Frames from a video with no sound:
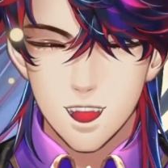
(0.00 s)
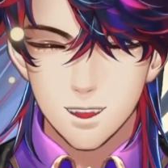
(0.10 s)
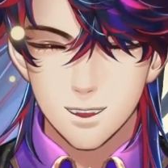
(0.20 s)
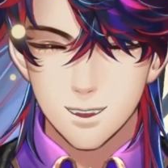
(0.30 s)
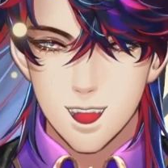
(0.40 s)

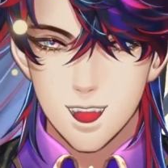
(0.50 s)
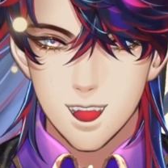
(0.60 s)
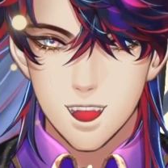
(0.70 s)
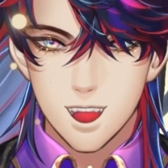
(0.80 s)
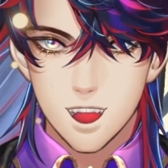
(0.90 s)

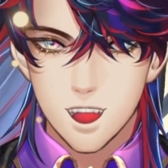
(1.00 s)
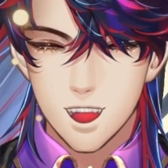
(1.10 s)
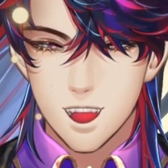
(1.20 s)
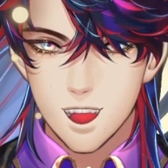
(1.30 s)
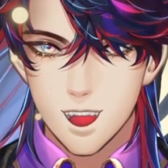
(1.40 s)
senile in my old
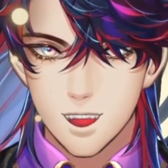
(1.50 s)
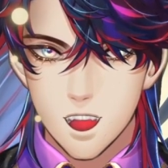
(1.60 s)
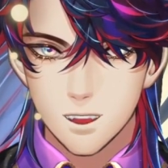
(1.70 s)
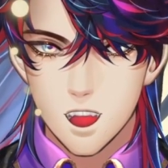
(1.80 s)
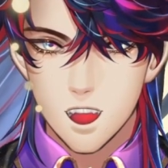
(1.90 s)
age, but
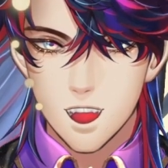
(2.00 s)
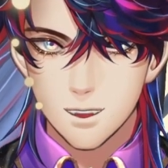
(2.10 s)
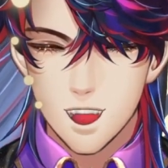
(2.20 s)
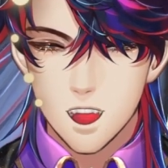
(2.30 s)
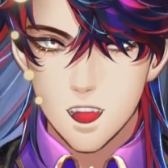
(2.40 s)
you don't
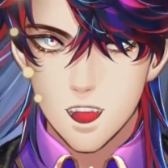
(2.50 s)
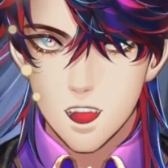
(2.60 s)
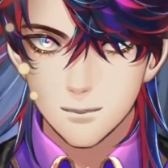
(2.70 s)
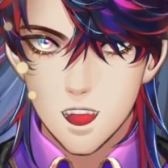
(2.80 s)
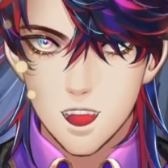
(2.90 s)
have to hurt my
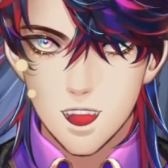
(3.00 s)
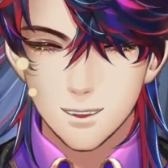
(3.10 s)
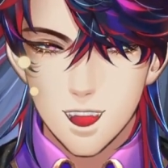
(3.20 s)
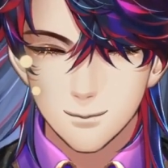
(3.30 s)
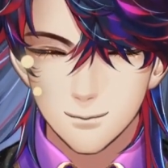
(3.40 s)

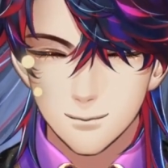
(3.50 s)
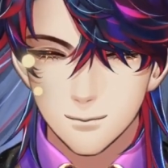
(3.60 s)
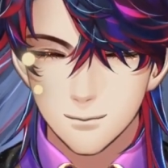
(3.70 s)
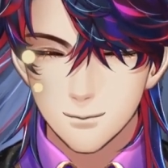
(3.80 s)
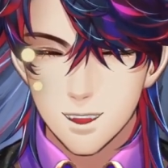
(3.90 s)
feelings.
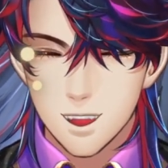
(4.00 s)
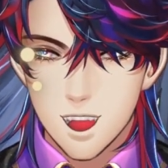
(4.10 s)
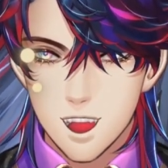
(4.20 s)
I do my